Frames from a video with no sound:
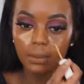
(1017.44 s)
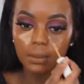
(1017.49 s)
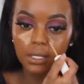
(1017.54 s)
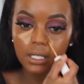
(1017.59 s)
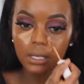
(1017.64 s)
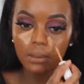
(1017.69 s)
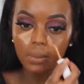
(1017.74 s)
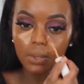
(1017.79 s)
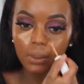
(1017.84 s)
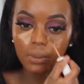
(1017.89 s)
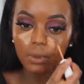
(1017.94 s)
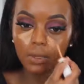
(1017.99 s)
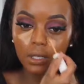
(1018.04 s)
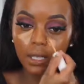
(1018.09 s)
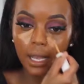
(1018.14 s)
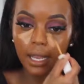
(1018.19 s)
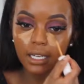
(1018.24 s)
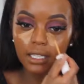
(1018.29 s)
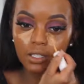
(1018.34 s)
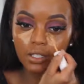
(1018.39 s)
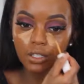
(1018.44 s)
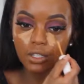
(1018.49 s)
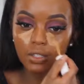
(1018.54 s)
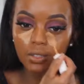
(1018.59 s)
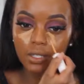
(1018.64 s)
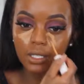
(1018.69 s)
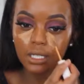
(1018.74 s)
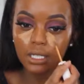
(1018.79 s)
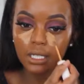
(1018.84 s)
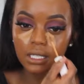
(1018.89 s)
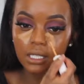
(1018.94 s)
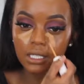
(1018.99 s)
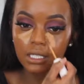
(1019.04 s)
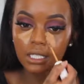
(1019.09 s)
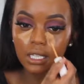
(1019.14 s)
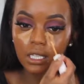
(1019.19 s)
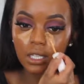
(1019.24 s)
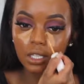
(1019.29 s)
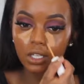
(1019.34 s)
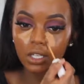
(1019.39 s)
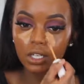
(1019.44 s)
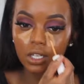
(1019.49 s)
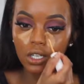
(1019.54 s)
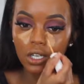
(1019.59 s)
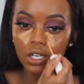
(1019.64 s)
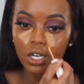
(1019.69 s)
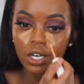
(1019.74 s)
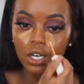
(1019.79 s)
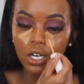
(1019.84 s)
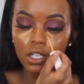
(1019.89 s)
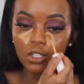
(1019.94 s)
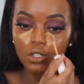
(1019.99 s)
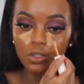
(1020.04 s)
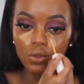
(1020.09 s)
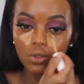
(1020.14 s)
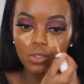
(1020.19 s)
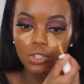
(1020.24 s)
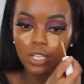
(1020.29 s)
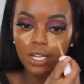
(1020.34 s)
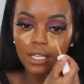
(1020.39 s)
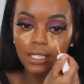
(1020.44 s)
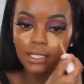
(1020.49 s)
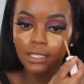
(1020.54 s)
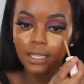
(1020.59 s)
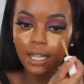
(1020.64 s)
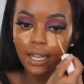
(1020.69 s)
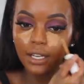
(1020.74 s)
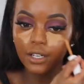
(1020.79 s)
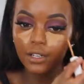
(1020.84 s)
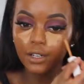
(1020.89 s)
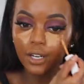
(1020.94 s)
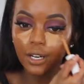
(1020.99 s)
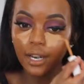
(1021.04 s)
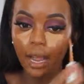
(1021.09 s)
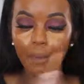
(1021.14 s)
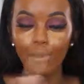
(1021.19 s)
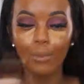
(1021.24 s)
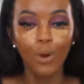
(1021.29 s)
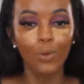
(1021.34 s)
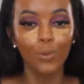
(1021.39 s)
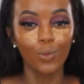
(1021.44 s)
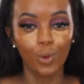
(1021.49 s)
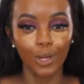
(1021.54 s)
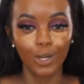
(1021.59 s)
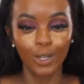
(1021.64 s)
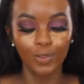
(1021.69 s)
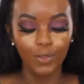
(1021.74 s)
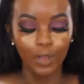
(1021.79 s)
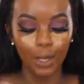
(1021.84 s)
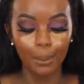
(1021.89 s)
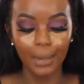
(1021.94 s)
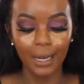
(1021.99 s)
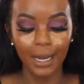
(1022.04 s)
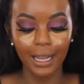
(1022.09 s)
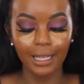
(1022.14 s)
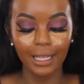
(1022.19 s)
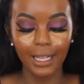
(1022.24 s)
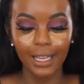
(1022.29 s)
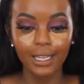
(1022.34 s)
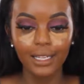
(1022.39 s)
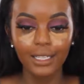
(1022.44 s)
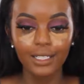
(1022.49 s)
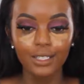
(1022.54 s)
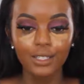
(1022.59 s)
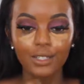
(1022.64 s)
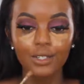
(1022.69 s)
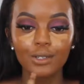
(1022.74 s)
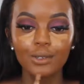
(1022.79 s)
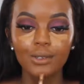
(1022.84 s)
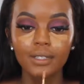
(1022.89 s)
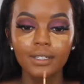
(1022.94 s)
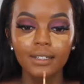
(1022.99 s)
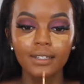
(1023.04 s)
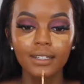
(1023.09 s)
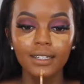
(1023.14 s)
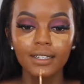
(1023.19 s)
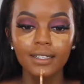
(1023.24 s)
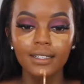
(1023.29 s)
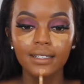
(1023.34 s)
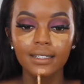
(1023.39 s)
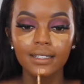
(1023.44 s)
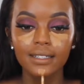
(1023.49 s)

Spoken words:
Some people like to use a concealer 2 shades lighter, and I'm one of them, and I like to use a lot of